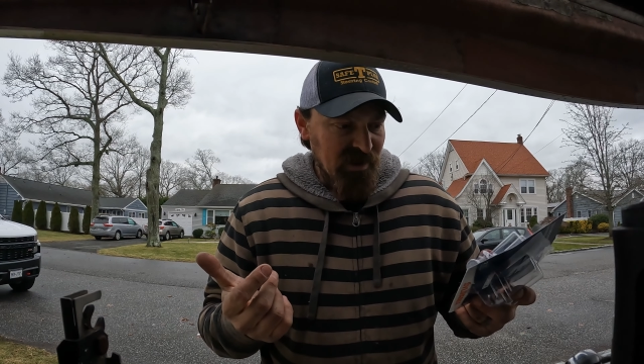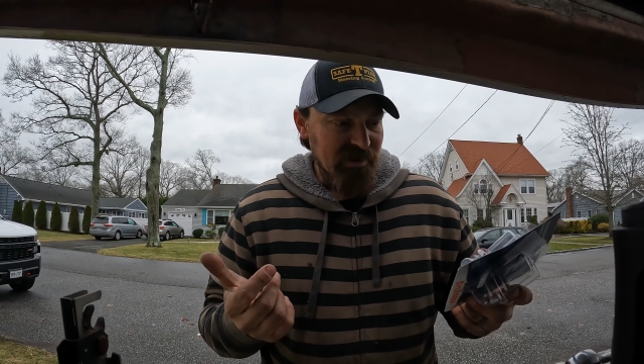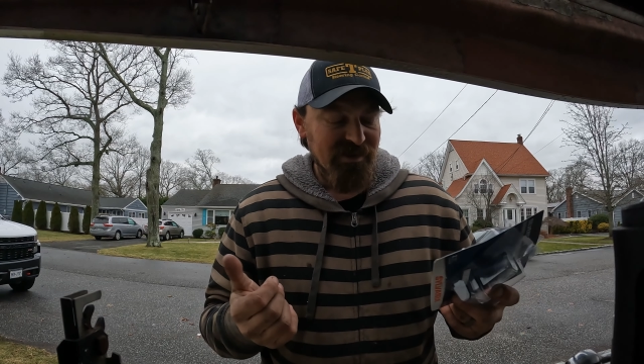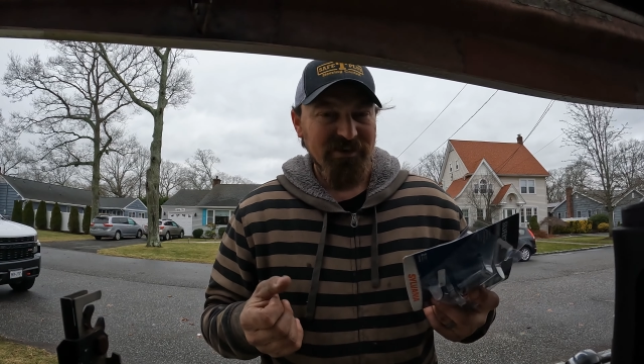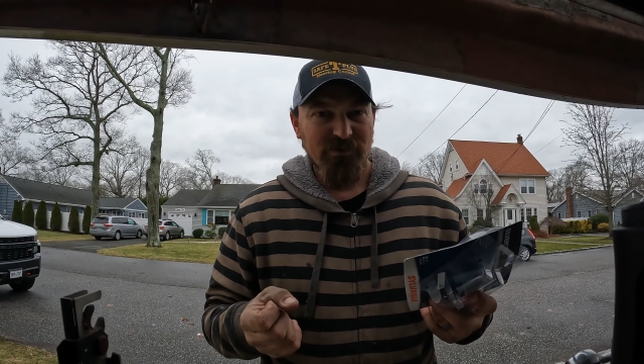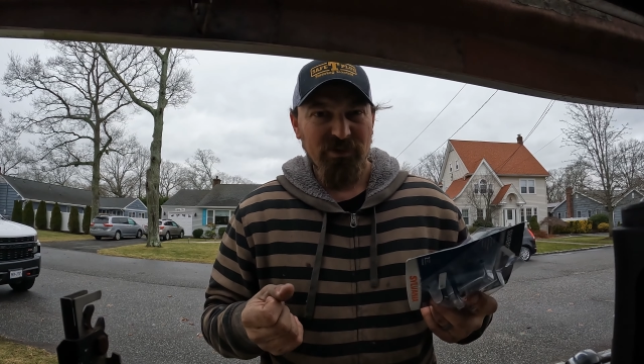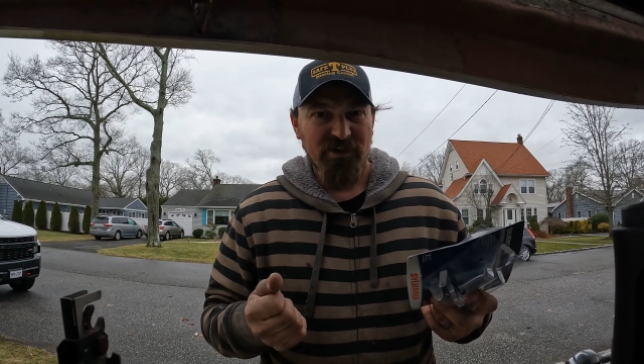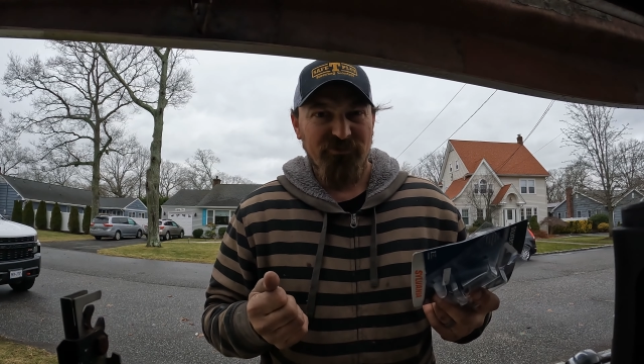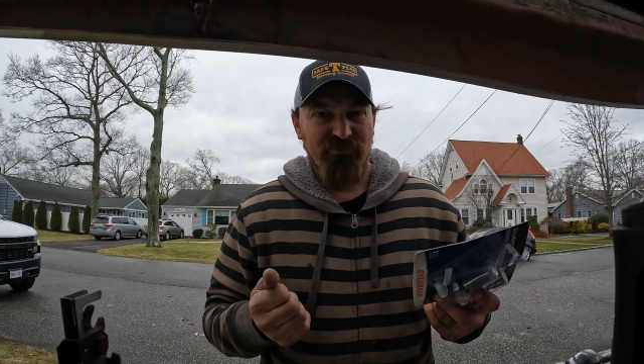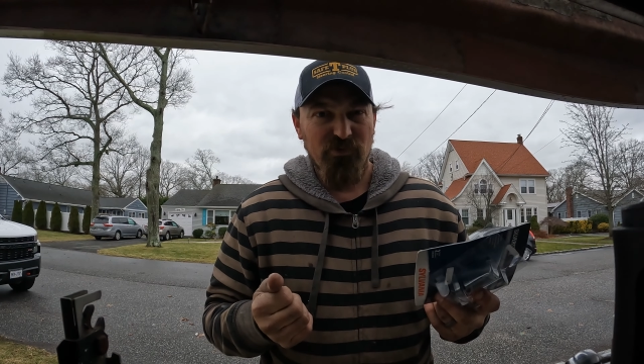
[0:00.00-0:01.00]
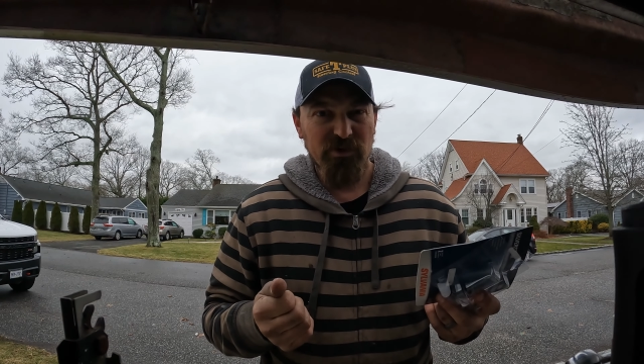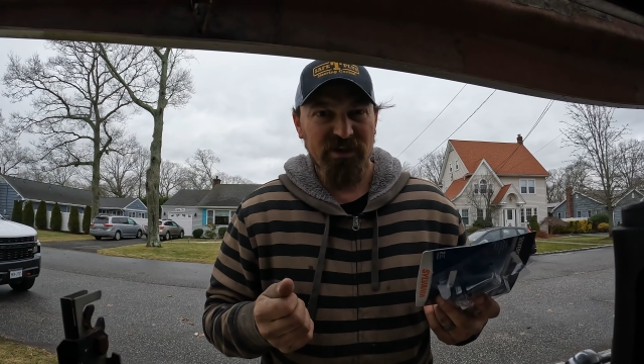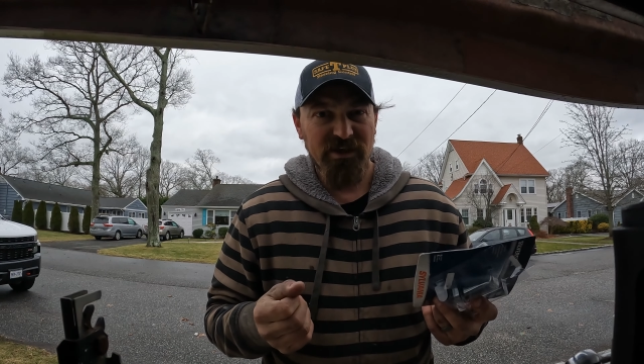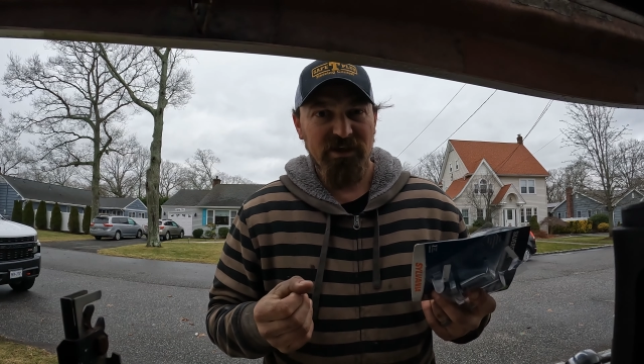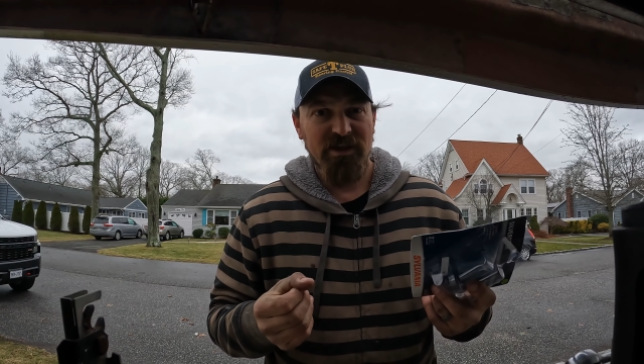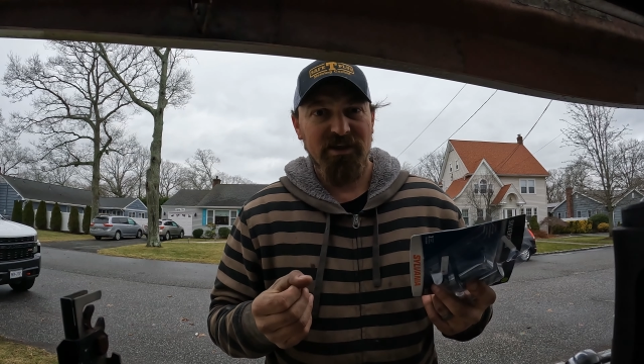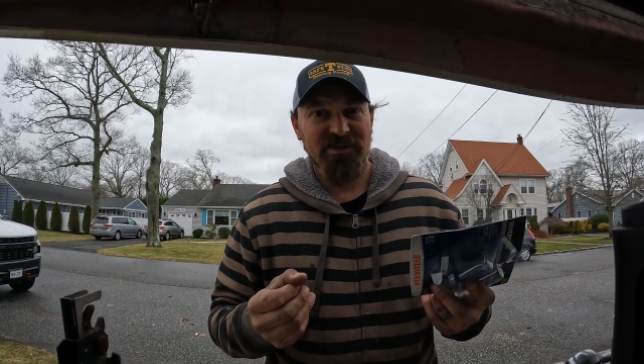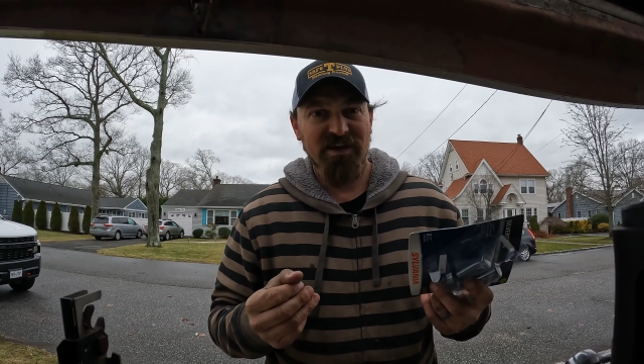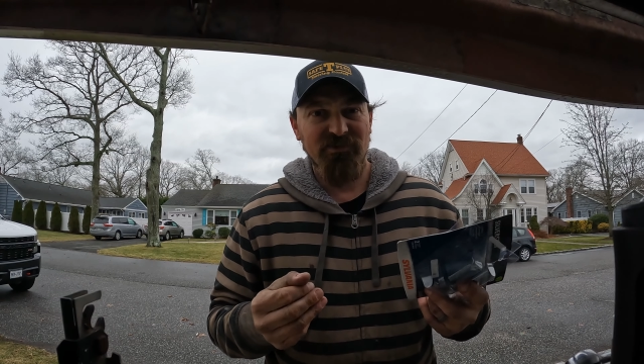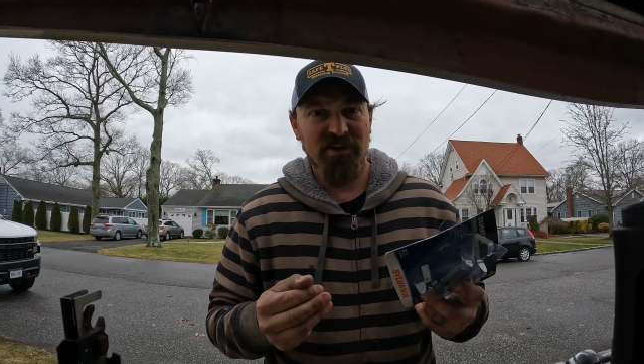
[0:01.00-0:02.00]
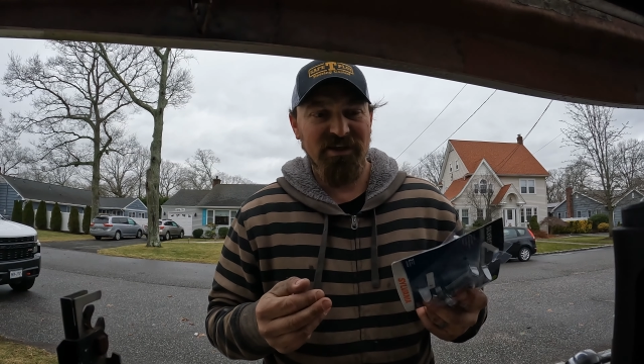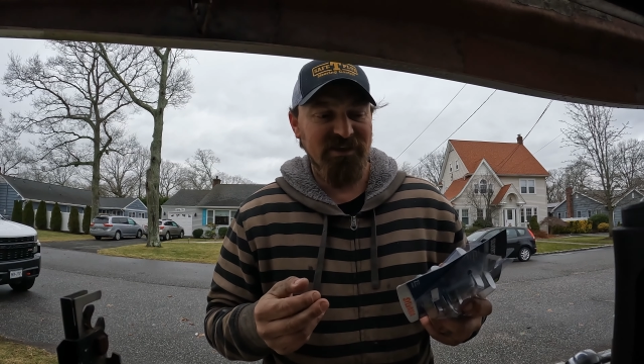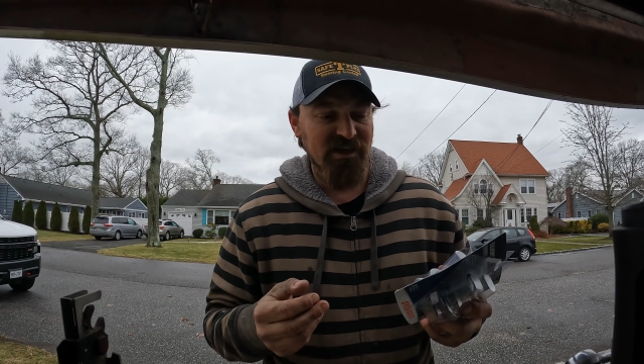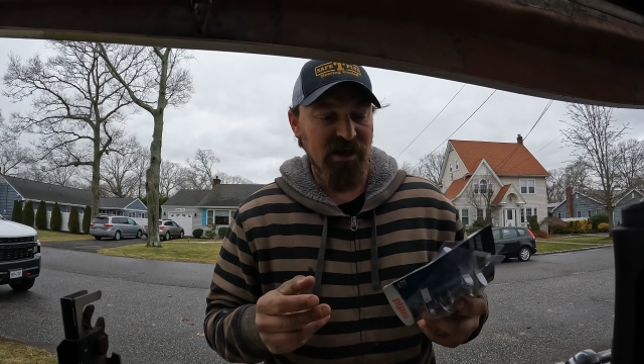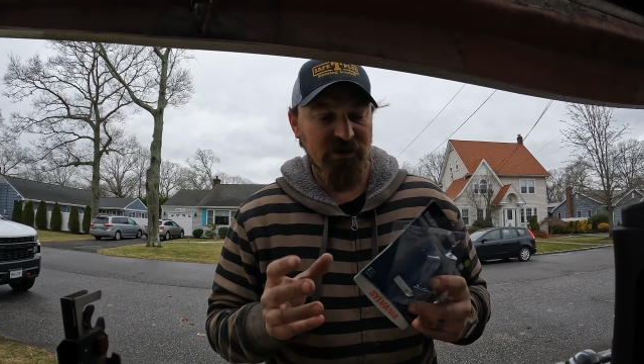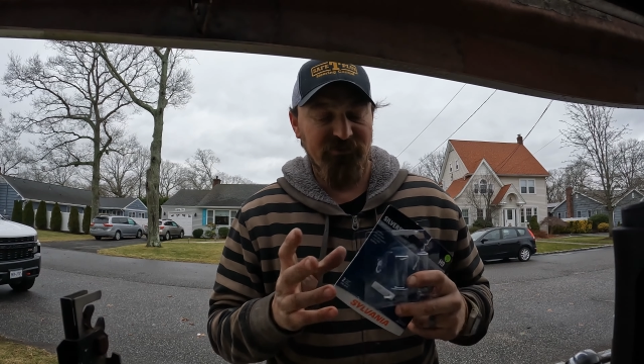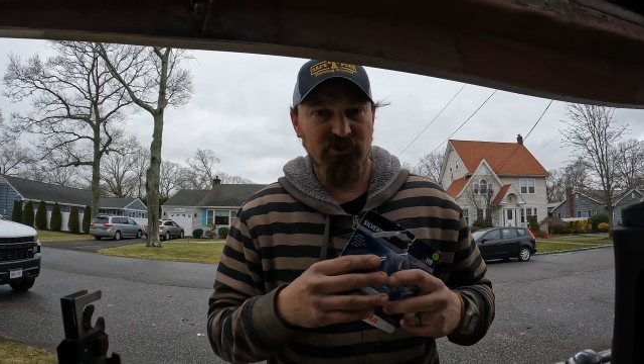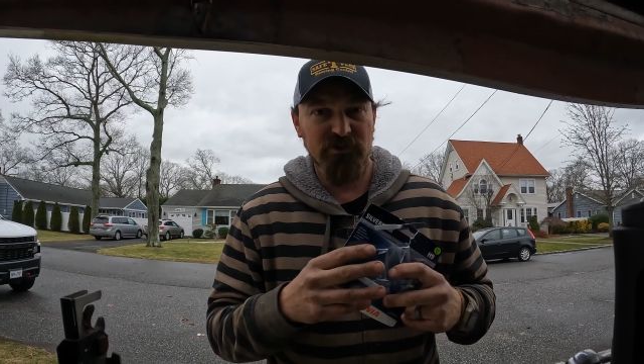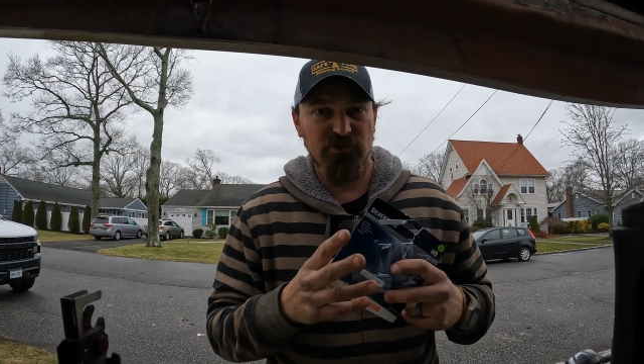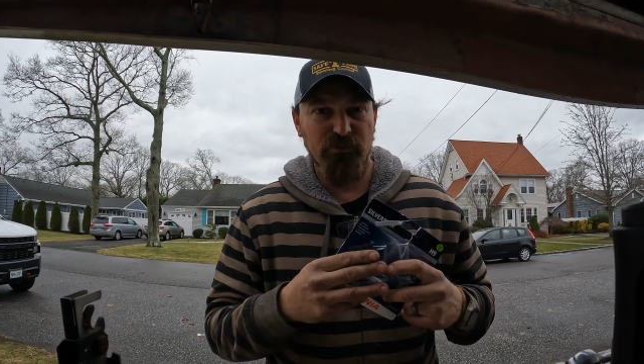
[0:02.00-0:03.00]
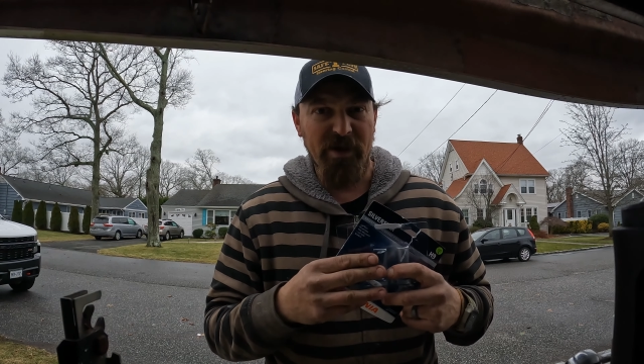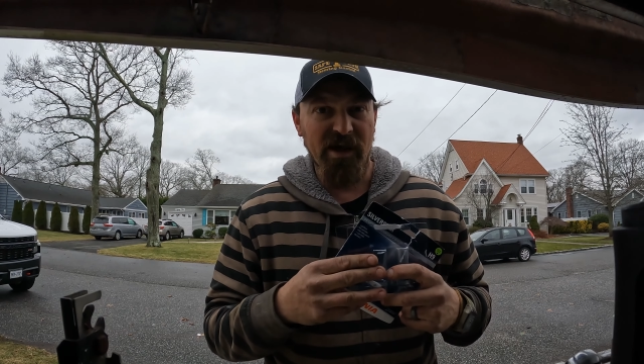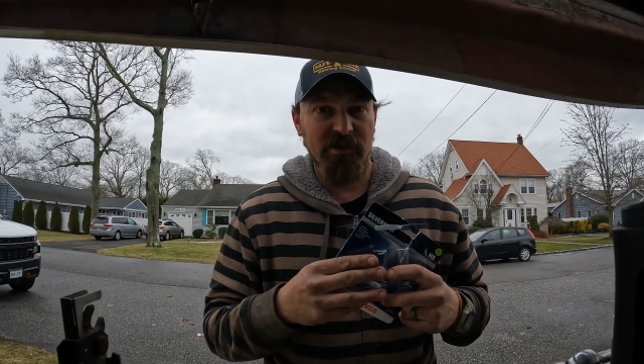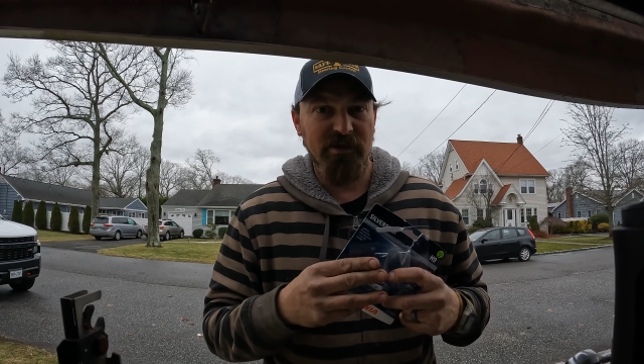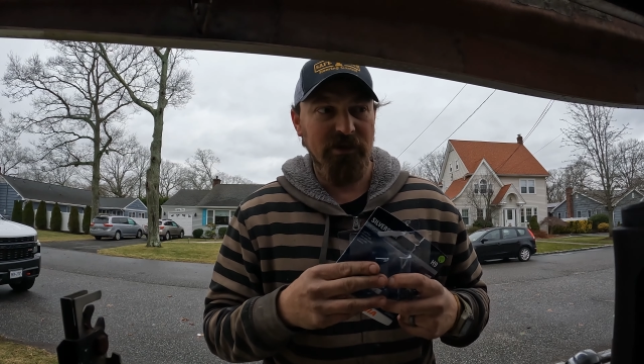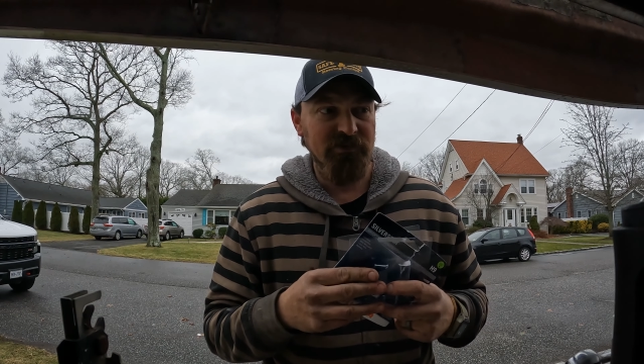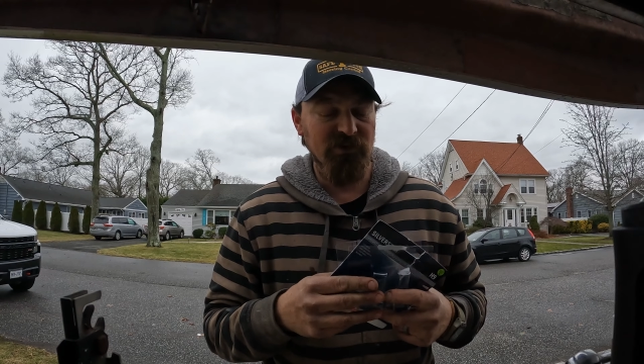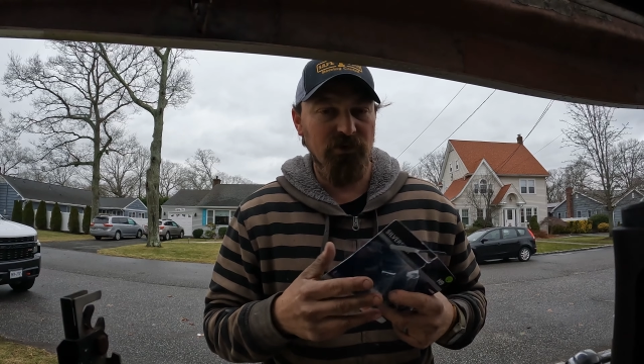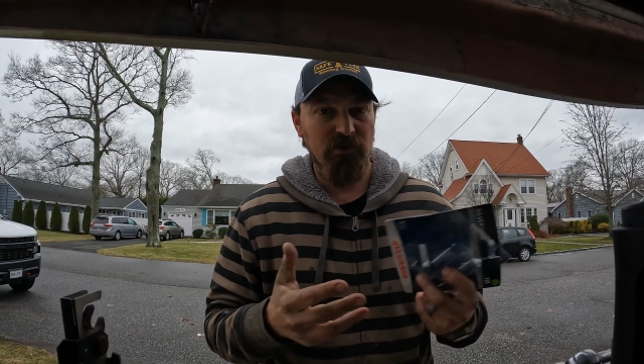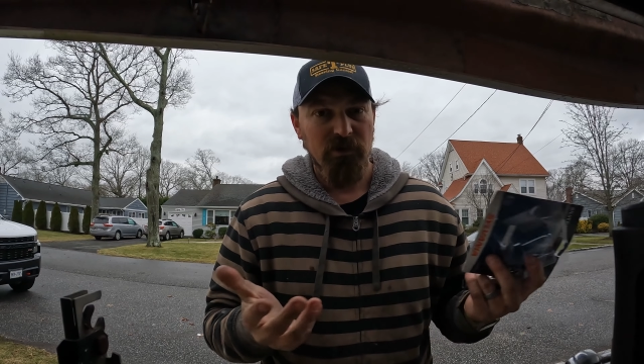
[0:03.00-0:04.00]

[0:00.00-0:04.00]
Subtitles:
I think they were like $47.99 for a 2-pack. So